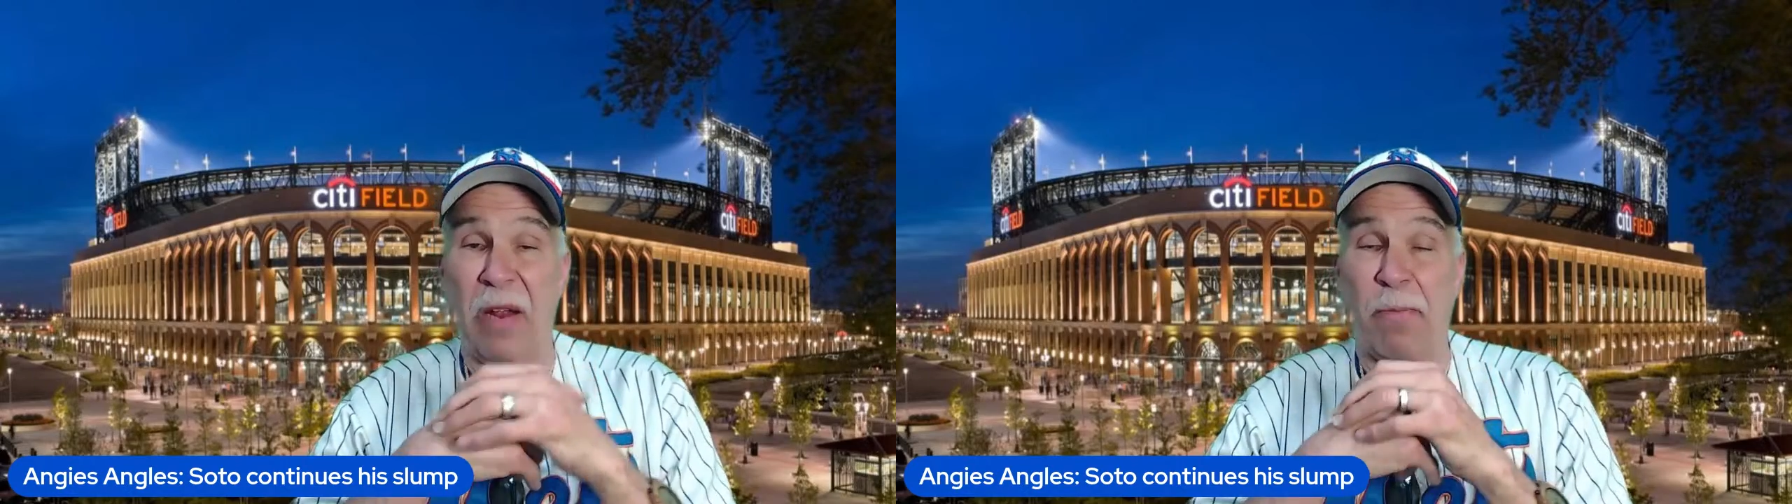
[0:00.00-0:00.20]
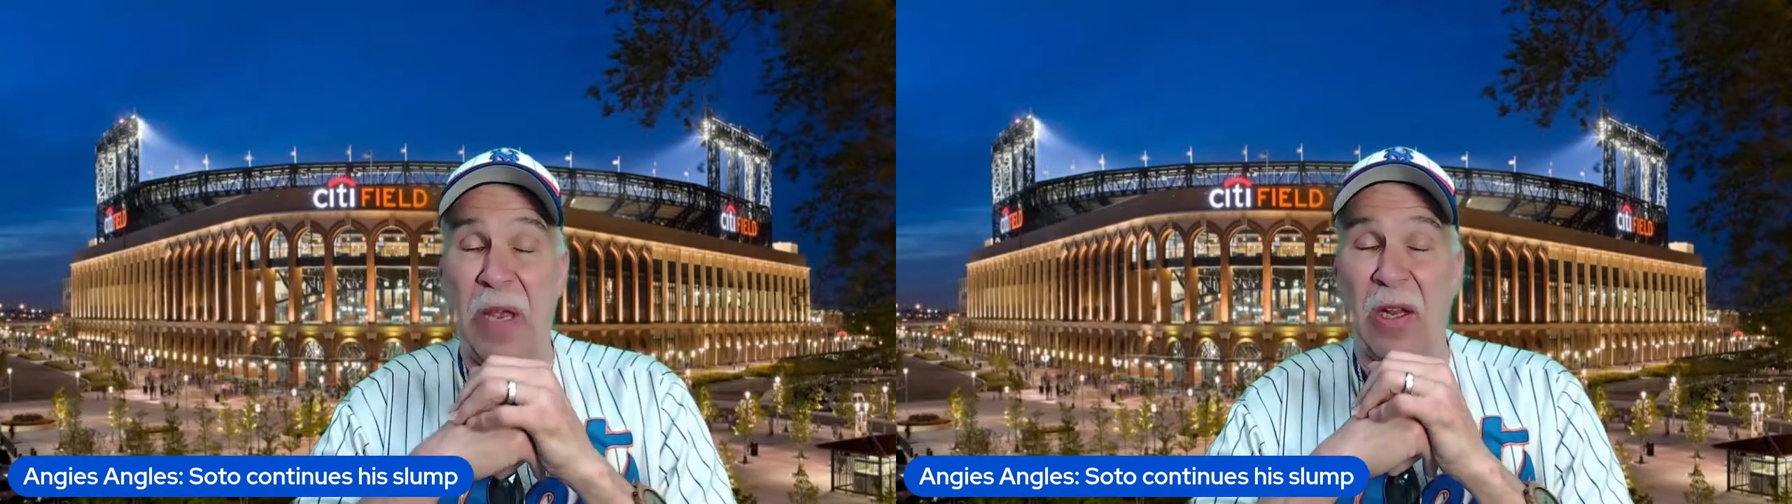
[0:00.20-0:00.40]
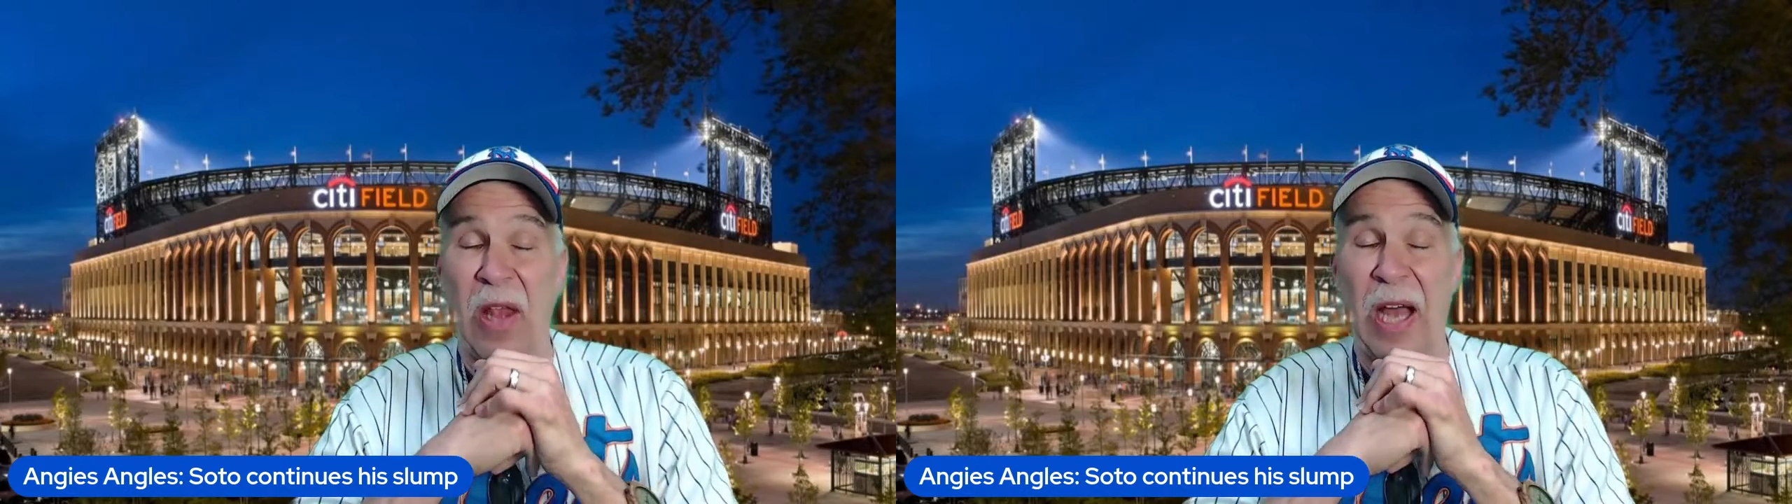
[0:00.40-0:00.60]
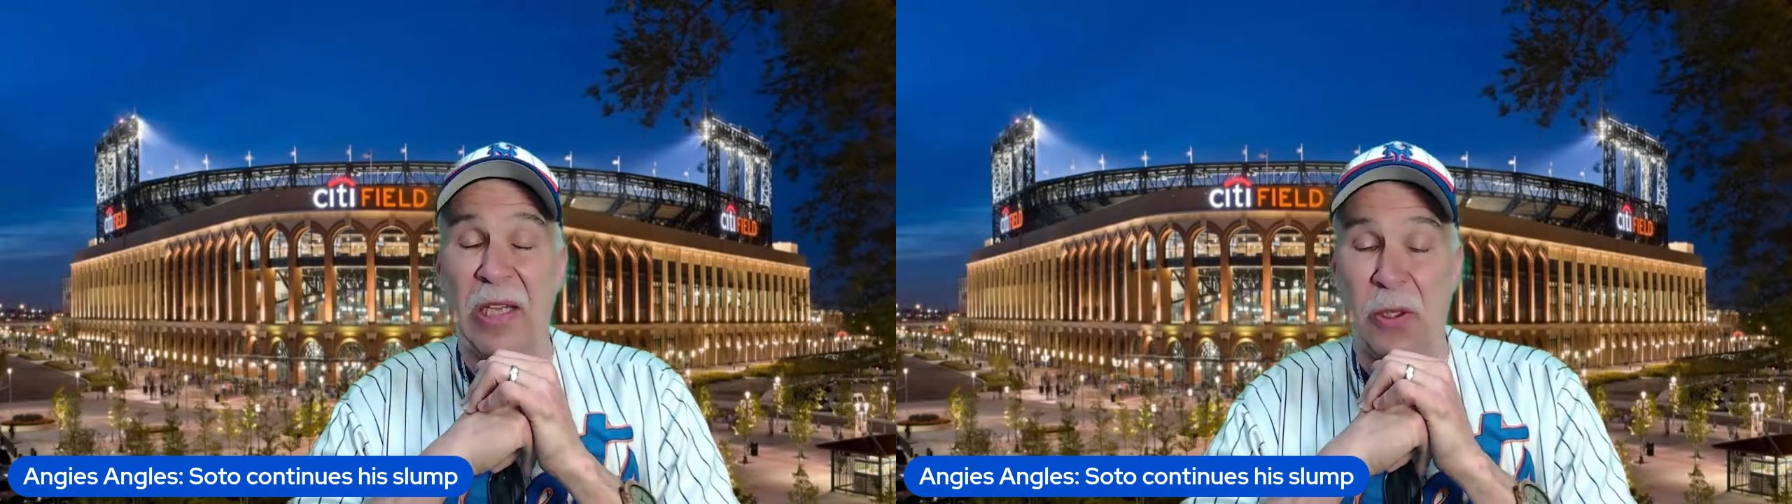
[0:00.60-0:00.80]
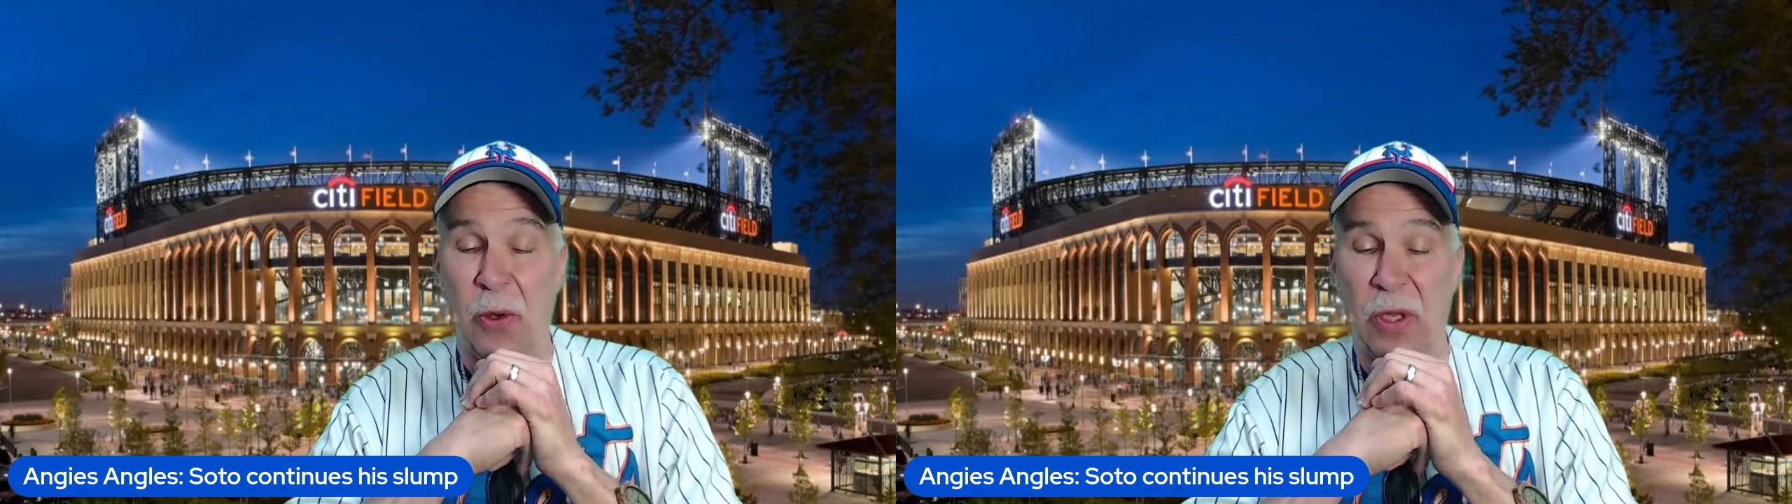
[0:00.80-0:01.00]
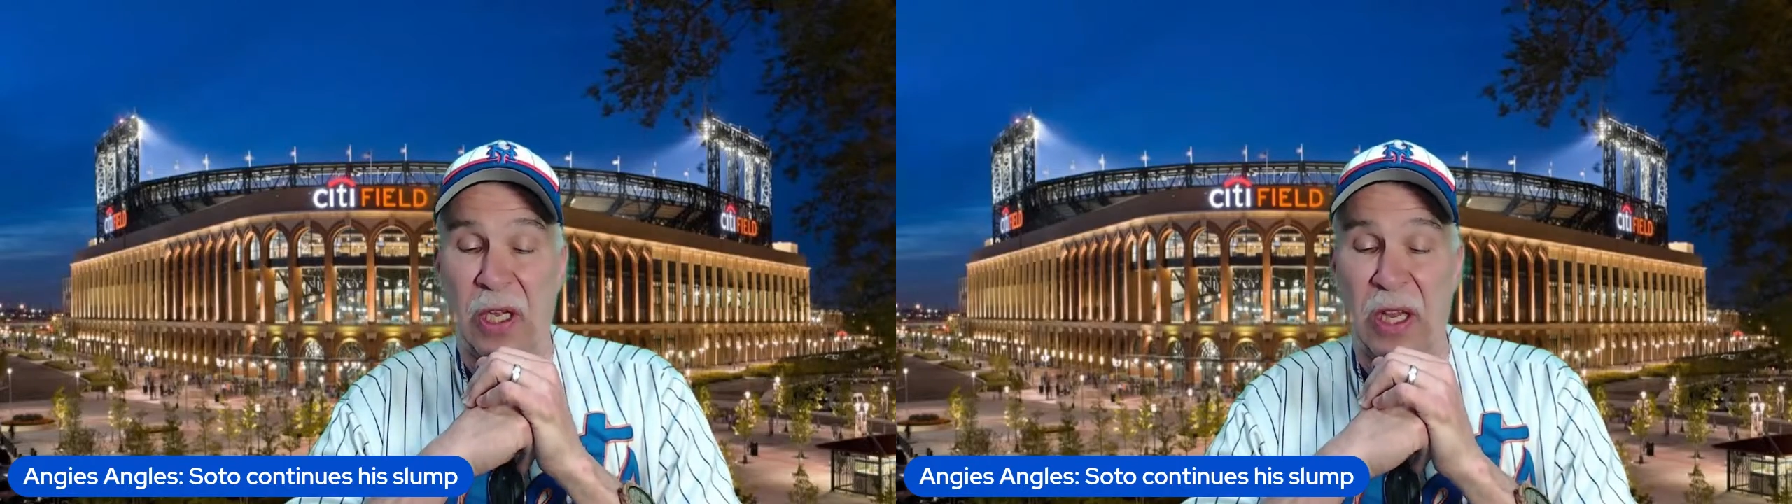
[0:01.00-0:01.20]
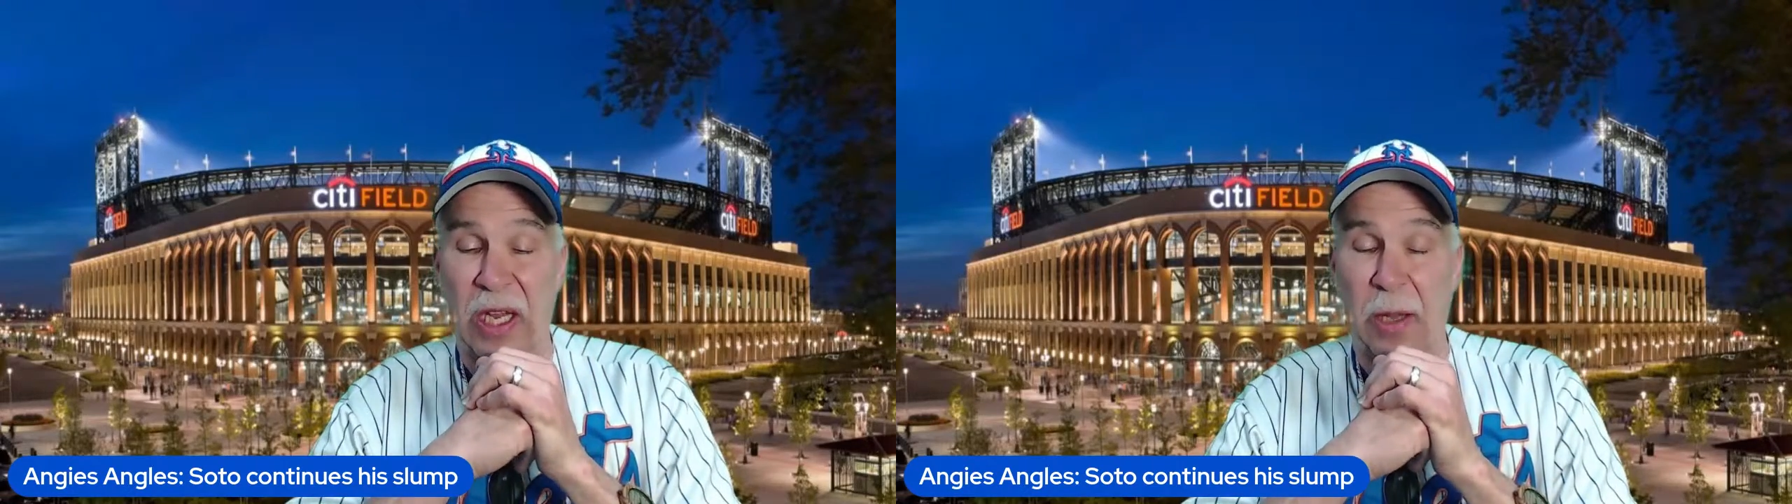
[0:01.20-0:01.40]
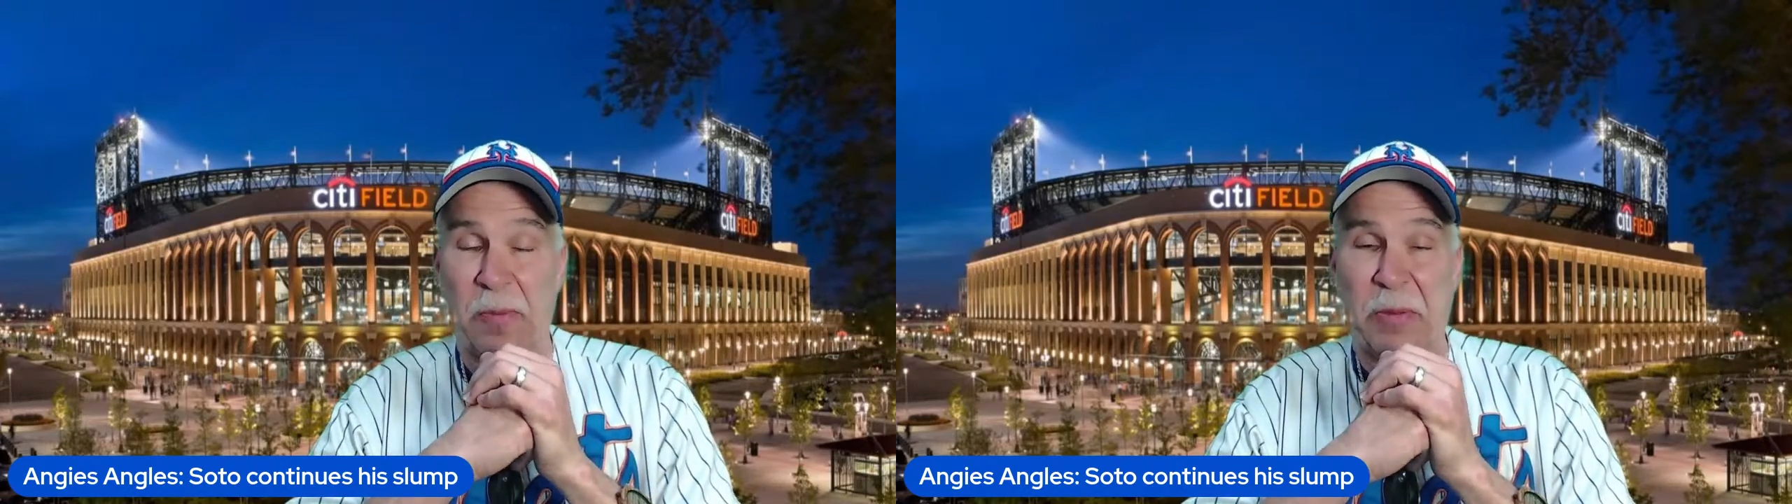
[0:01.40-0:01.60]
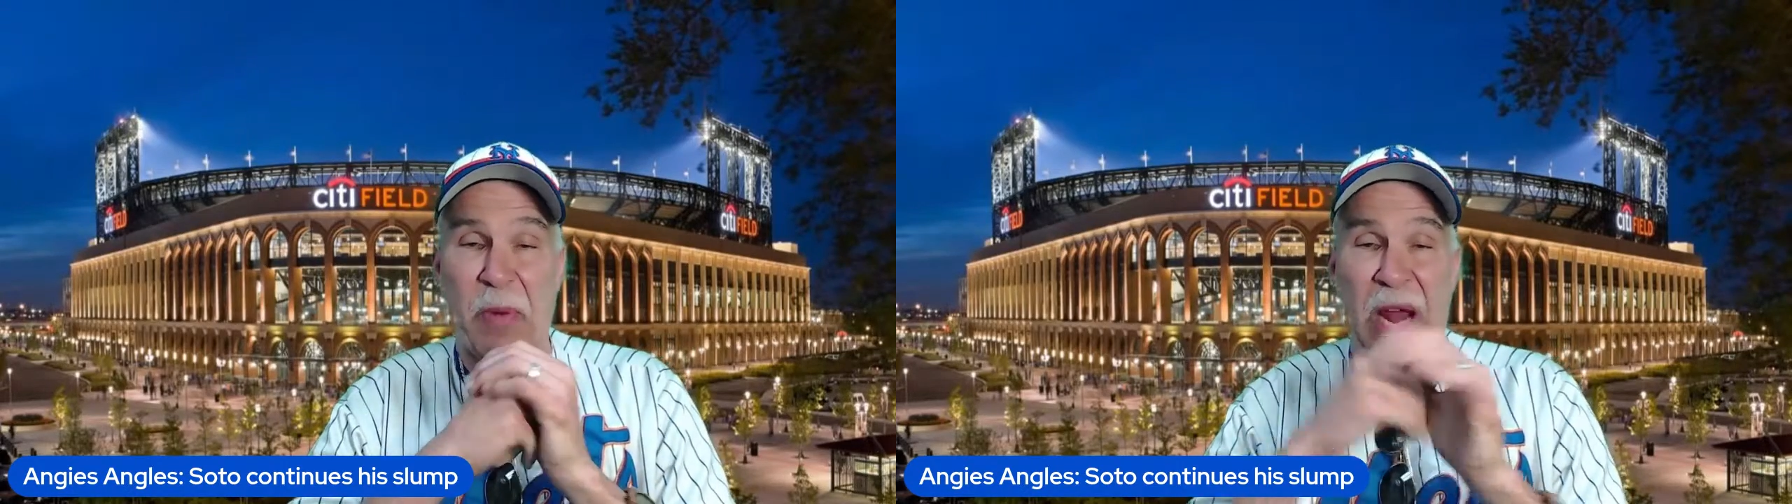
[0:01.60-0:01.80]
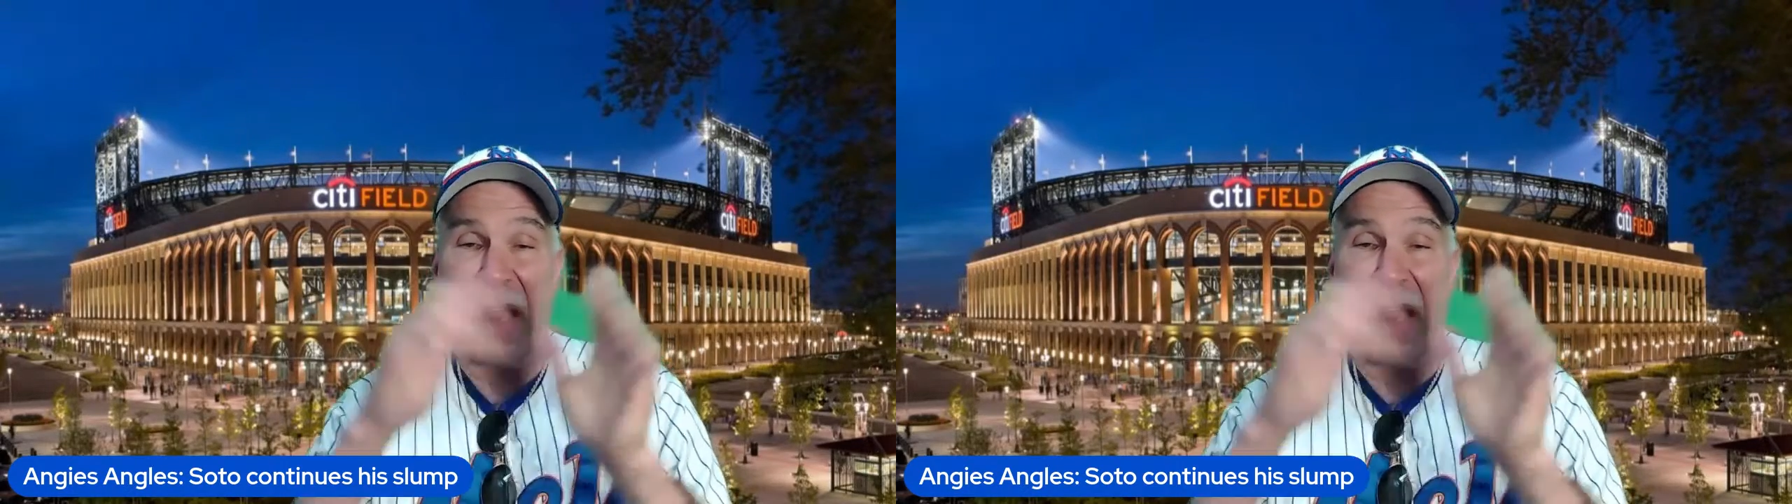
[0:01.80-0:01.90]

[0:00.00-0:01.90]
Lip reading: and Pete Alonso in the cleanup spot.